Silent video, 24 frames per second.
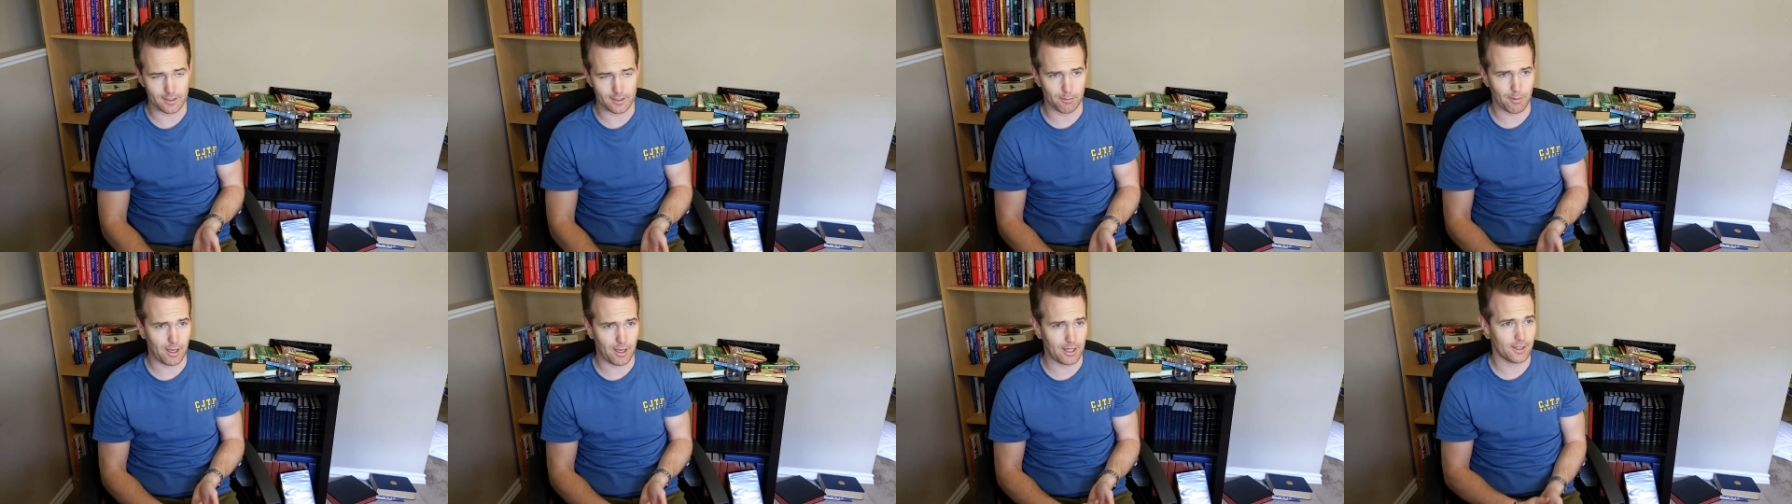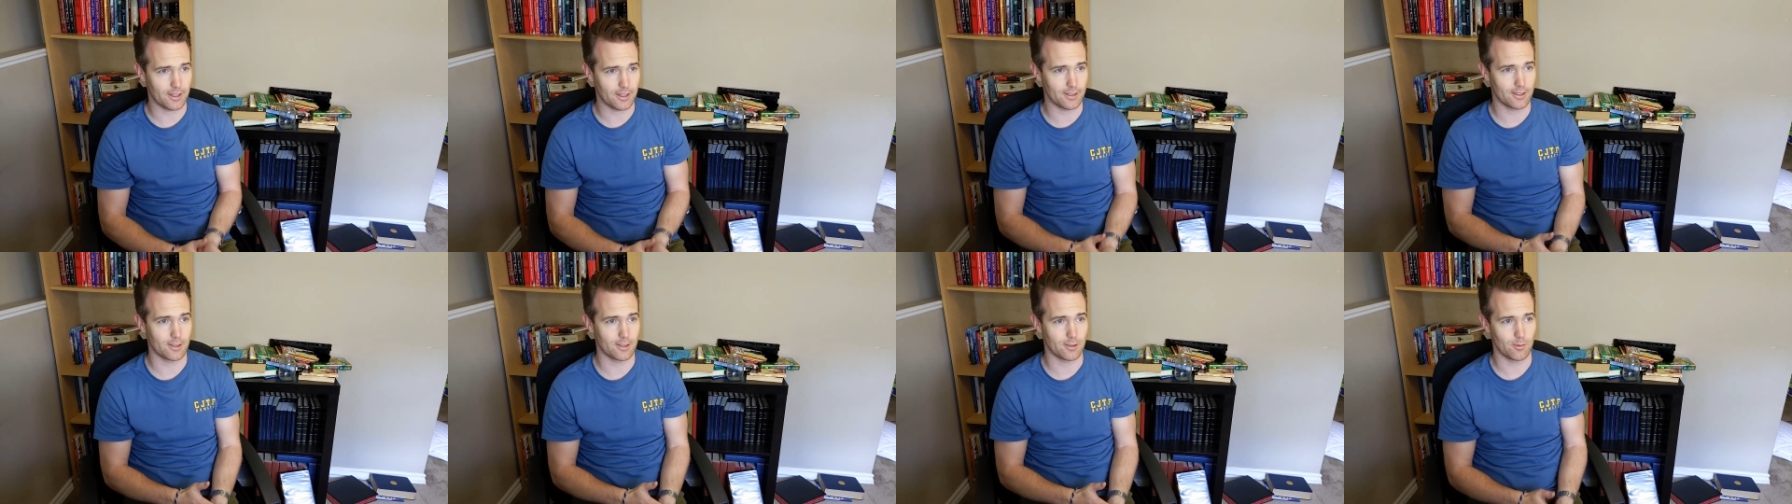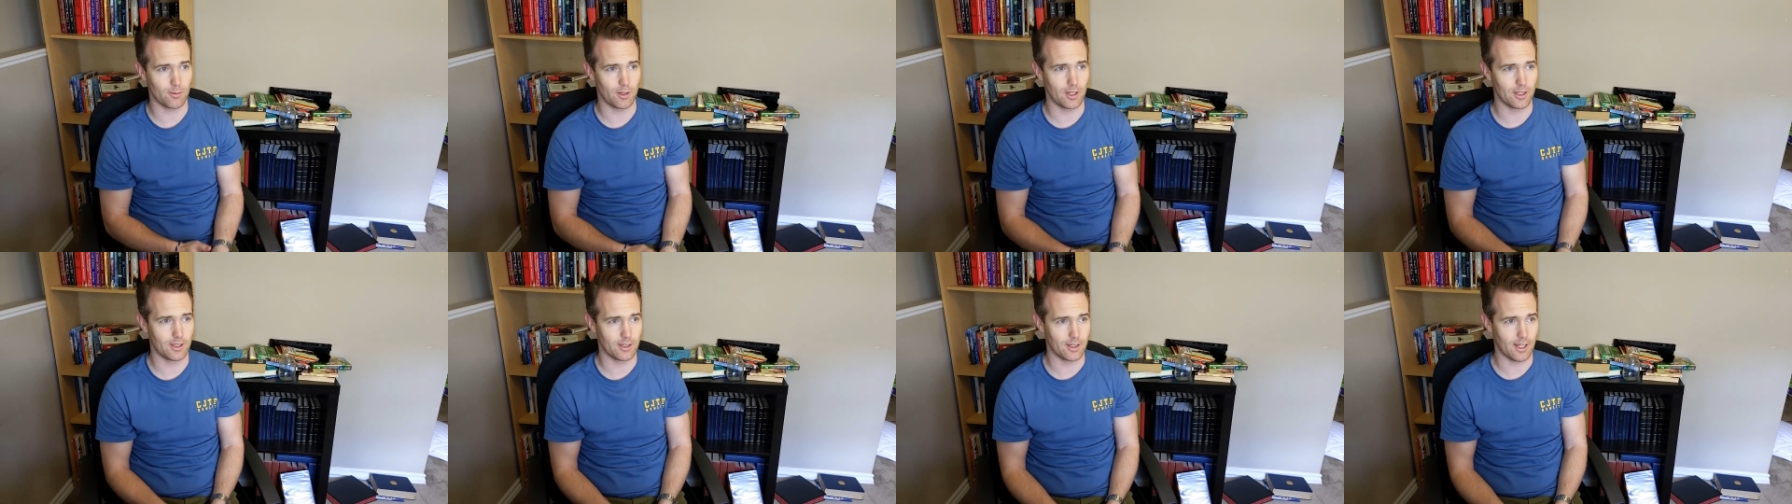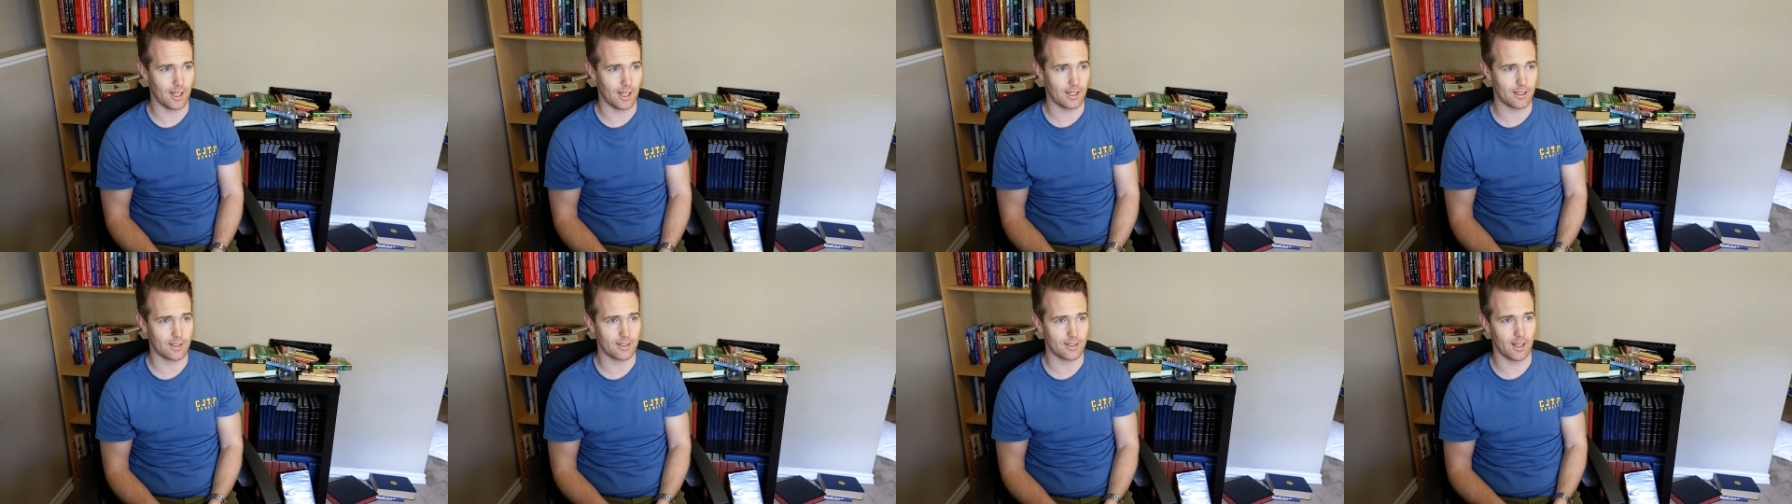Semantics is the one
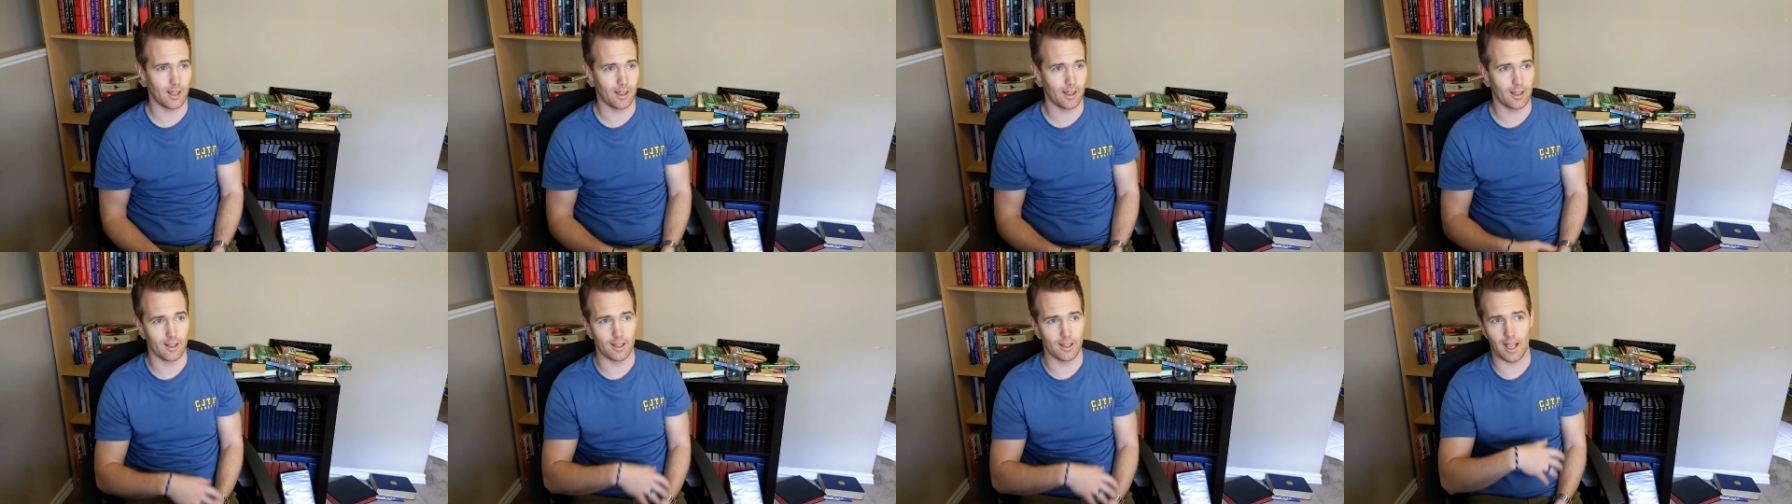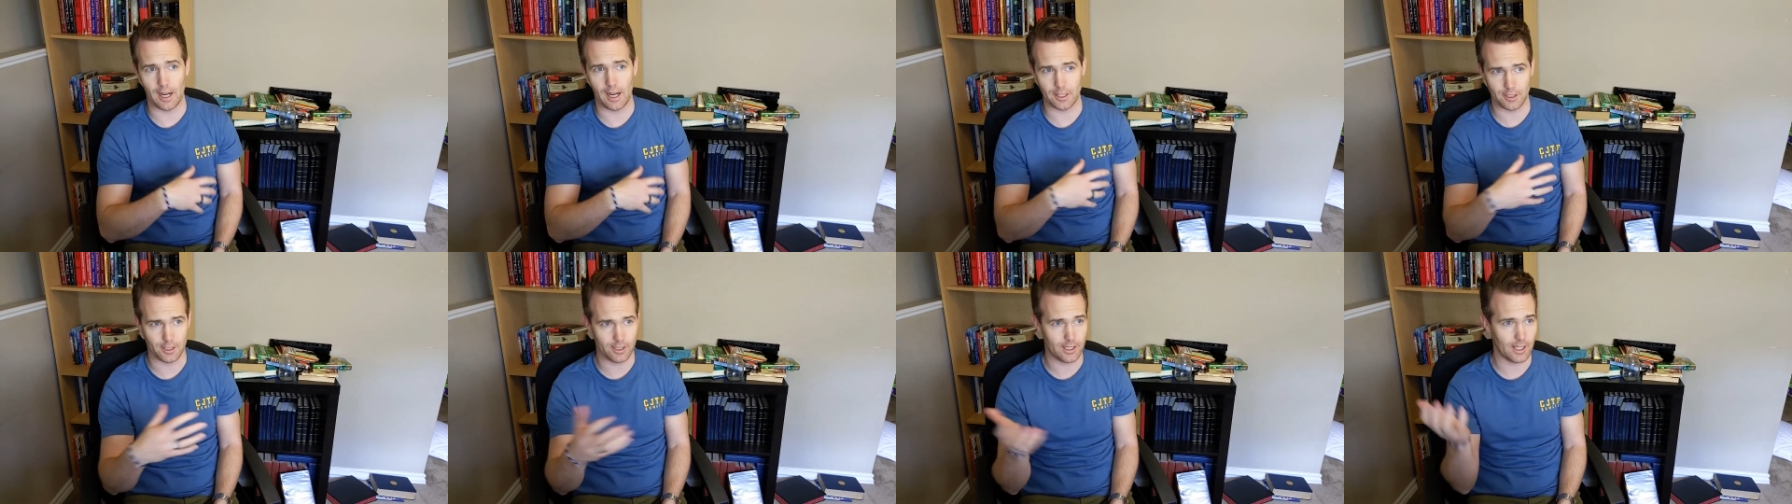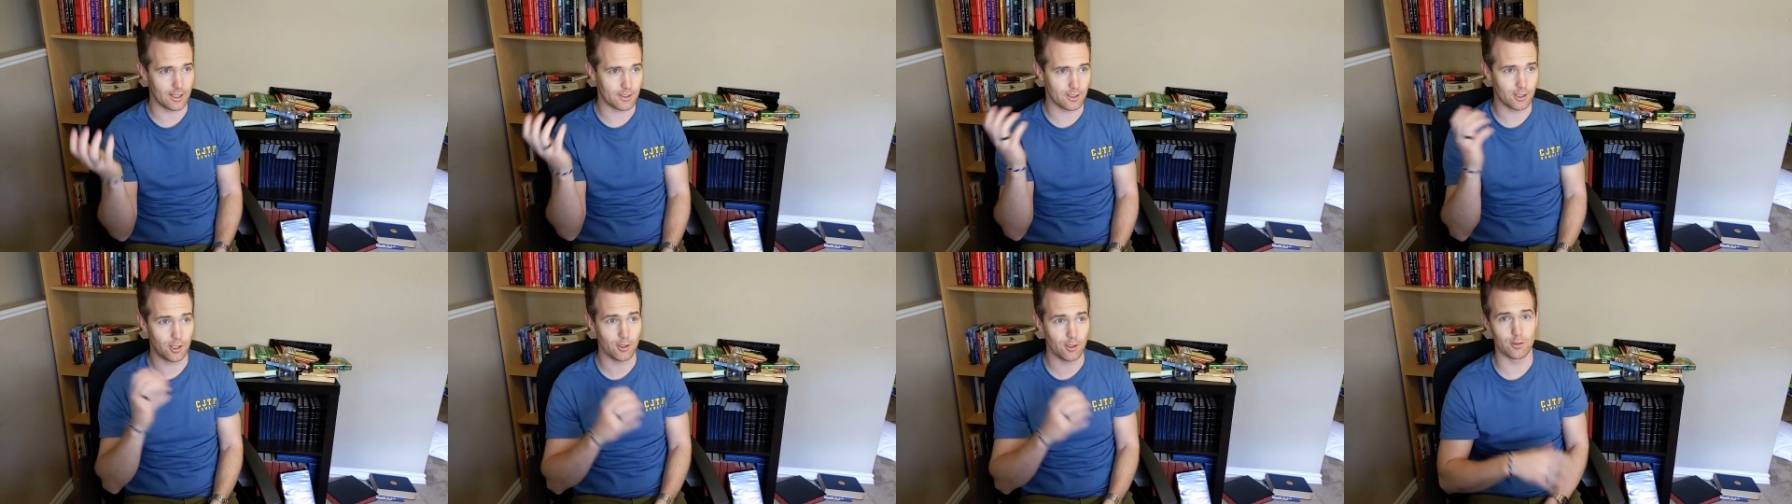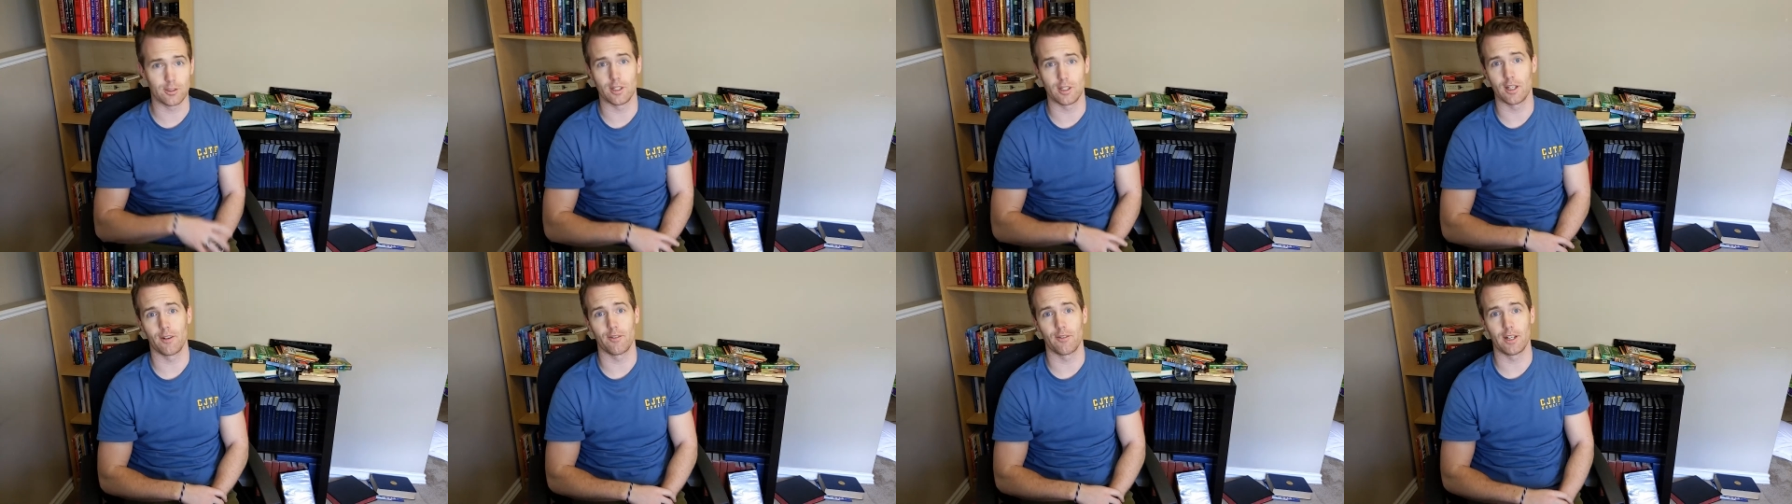that actually gets
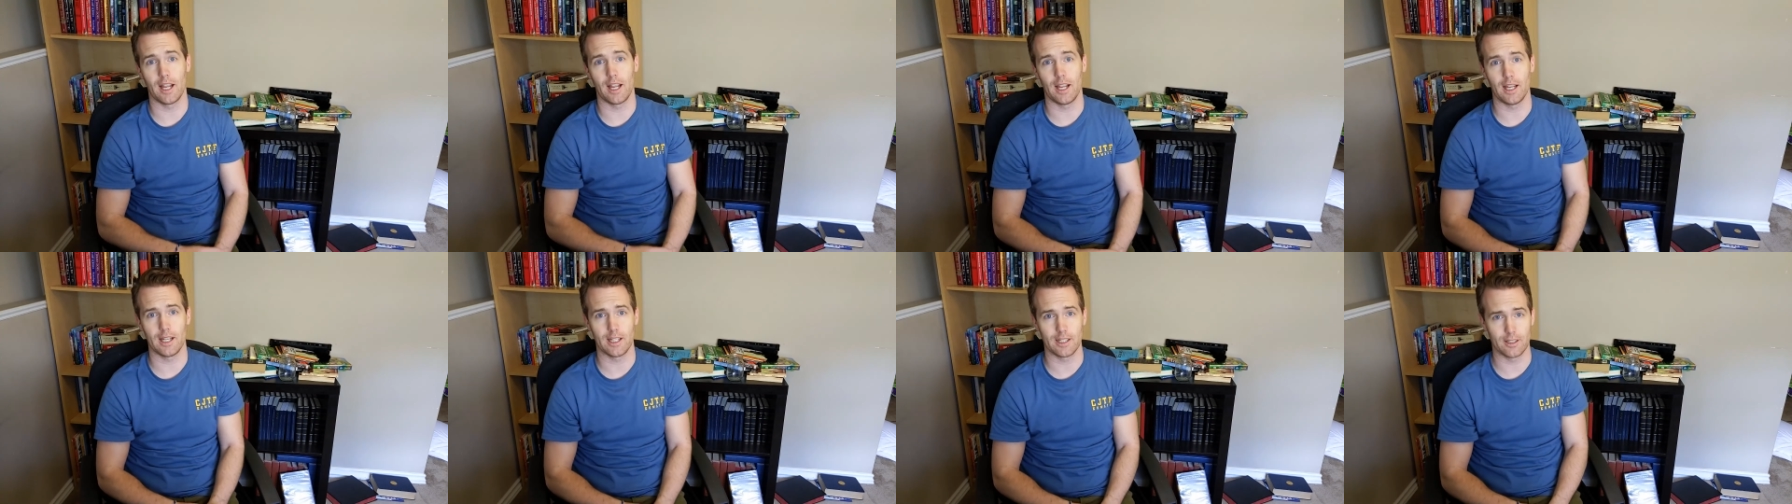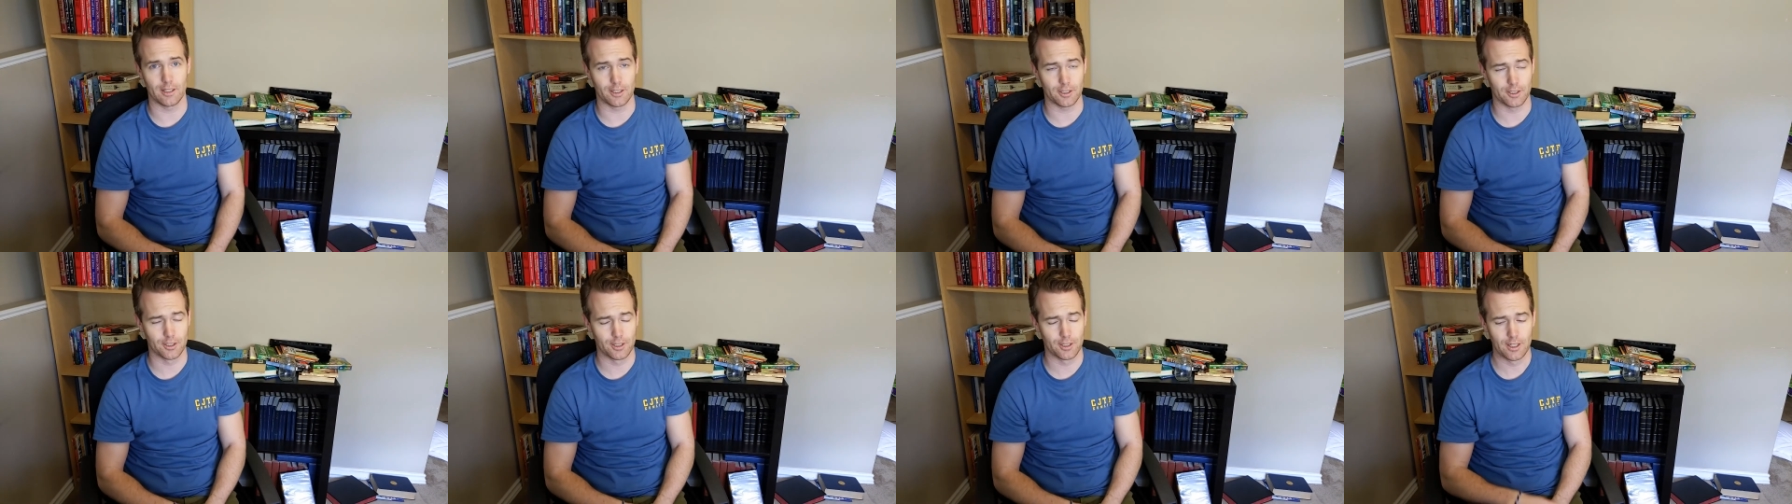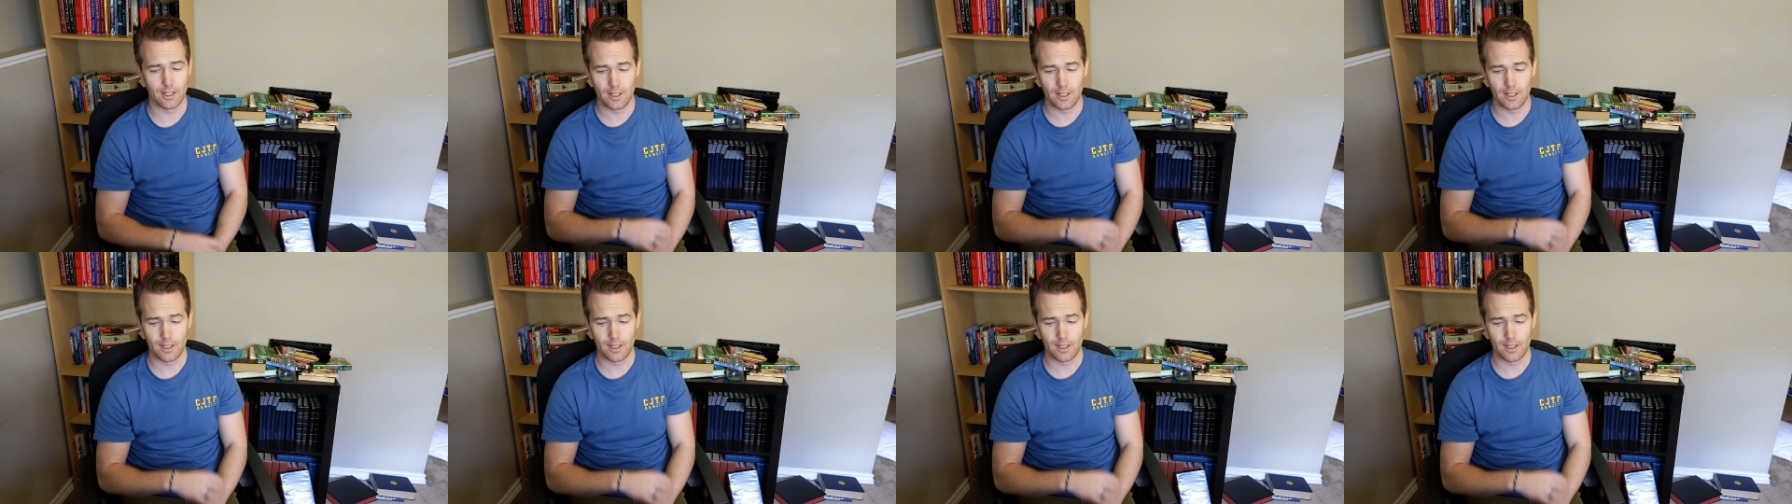used in everyday English.